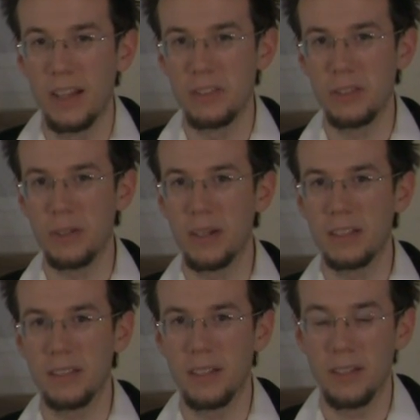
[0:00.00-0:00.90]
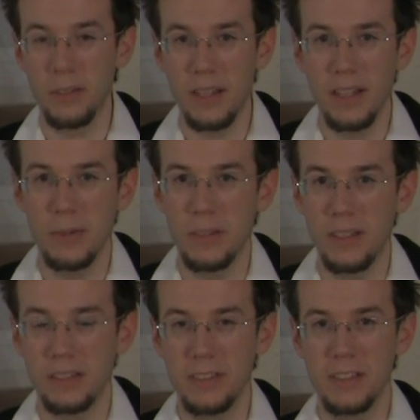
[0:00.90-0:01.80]
And so I thought, okay, well,
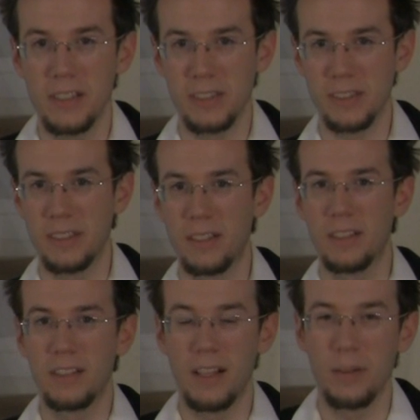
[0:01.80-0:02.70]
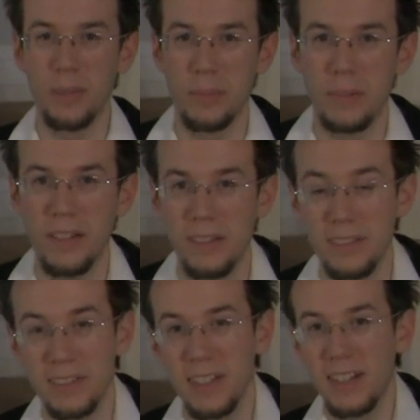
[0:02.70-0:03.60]
I'll do this and I'll help people out.